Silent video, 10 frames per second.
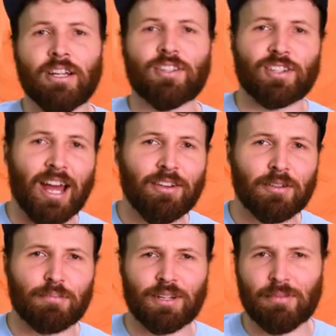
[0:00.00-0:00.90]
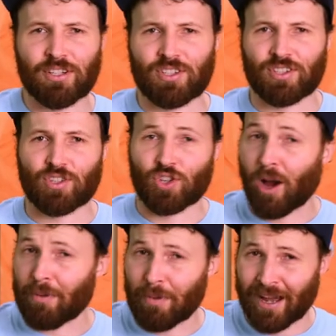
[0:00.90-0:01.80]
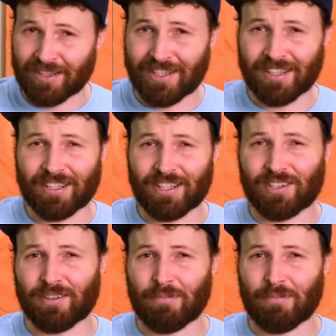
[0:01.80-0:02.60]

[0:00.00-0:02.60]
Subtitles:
So now you can pretty much just shop by internet connection